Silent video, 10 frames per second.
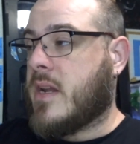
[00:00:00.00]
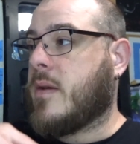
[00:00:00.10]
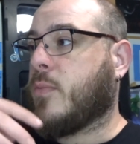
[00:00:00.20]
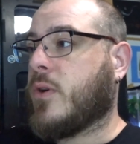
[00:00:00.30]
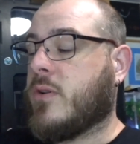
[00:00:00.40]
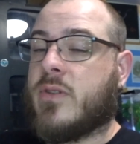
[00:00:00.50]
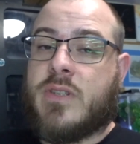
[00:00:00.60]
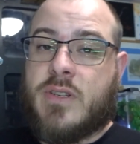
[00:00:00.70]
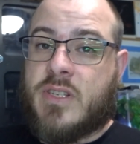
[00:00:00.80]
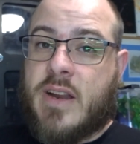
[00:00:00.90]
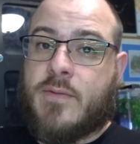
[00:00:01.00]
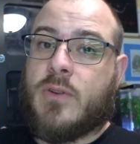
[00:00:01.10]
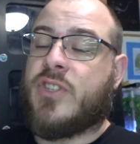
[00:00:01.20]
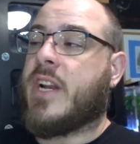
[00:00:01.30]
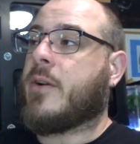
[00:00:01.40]
He produced
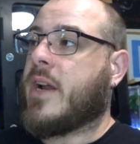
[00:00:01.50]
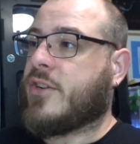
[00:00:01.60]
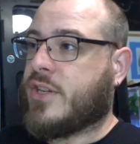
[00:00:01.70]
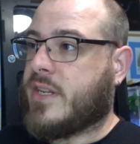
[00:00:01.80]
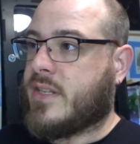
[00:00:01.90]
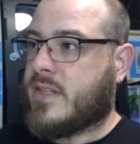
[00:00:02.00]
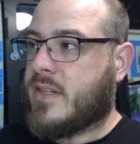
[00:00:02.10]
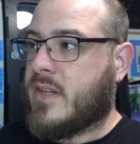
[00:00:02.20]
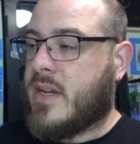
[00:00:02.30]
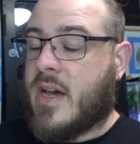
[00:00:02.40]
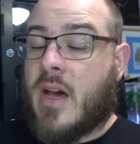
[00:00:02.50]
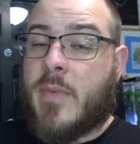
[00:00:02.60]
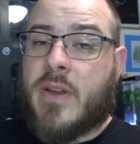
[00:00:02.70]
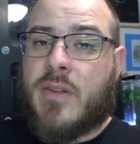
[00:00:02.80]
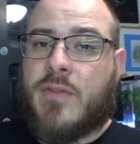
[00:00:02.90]
several generations.
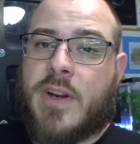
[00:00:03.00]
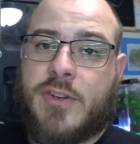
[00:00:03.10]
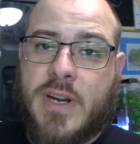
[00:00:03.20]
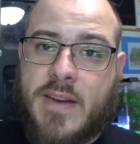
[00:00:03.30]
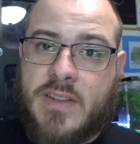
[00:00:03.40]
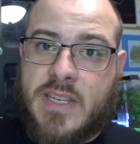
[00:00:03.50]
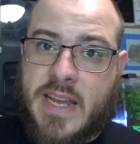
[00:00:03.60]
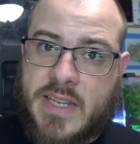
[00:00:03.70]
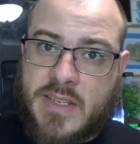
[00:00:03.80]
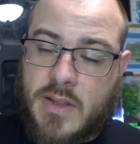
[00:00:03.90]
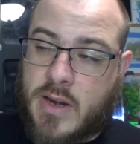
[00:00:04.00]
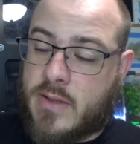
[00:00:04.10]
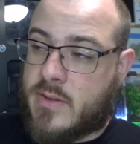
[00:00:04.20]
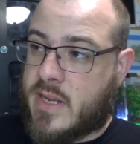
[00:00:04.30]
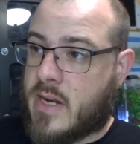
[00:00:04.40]
My good friend Travis has a lot of
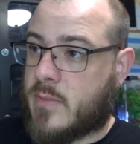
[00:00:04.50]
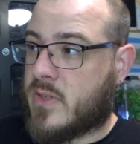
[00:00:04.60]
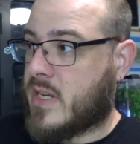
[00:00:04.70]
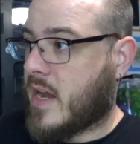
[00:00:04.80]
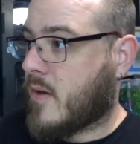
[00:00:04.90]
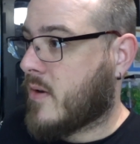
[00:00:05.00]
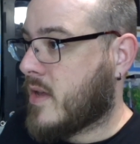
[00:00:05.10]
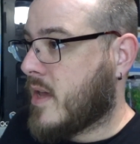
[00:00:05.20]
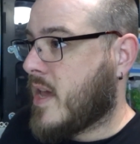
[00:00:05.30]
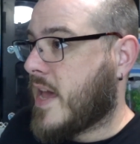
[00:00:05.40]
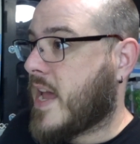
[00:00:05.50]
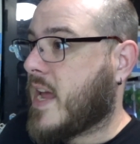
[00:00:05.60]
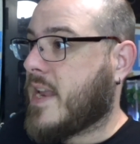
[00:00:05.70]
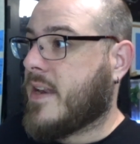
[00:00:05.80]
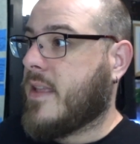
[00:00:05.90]
those animals now,
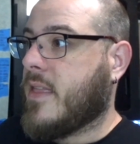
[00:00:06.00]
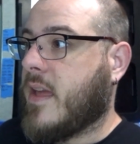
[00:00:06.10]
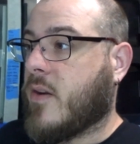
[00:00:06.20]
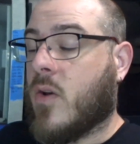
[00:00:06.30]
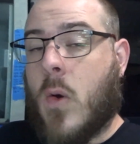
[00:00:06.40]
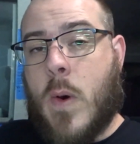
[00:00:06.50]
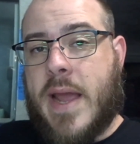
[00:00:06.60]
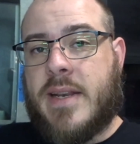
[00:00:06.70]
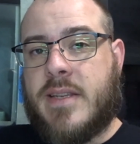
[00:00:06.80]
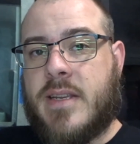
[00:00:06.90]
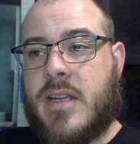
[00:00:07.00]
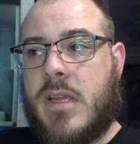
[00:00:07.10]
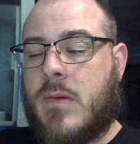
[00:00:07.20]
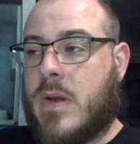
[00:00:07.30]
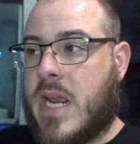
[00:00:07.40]
and they're quite
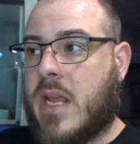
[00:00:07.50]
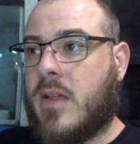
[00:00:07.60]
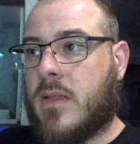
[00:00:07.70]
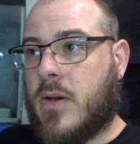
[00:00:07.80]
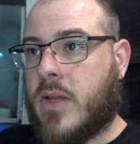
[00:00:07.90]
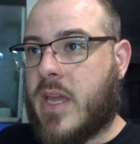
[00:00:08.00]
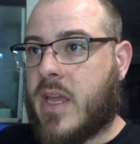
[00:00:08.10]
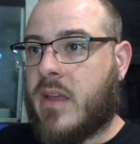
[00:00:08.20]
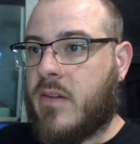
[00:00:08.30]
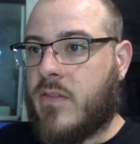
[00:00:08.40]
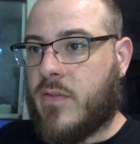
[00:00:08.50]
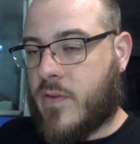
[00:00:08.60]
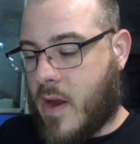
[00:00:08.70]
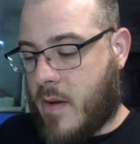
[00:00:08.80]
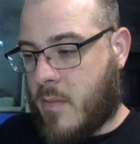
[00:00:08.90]
unique looking
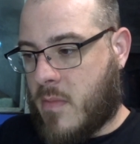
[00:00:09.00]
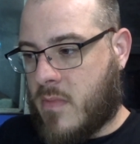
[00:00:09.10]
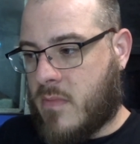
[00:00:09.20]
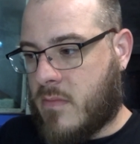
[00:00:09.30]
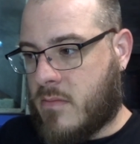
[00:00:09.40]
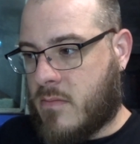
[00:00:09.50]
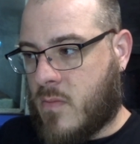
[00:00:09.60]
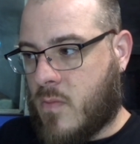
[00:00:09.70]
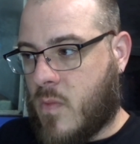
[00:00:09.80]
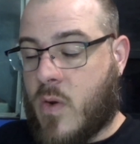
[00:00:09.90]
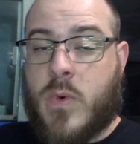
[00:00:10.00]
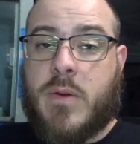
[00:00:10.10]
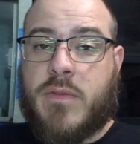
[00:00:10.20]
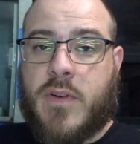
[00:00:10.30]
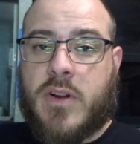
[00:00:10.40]
from what we
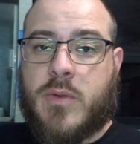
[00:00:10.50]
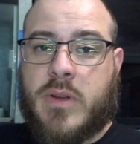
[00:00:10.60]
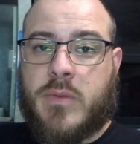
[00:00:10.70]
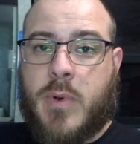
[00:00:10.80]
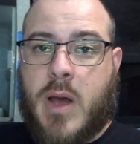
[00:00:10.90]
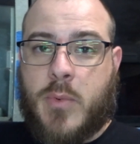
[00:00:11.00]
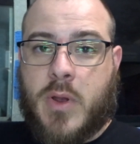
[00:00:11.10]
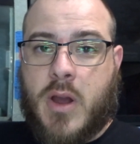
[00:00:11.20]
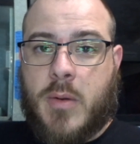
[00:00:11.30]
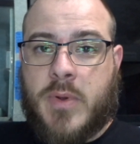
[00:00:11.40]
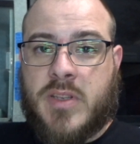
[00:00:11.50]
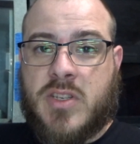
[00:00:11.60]
refer to as Papuan carpets.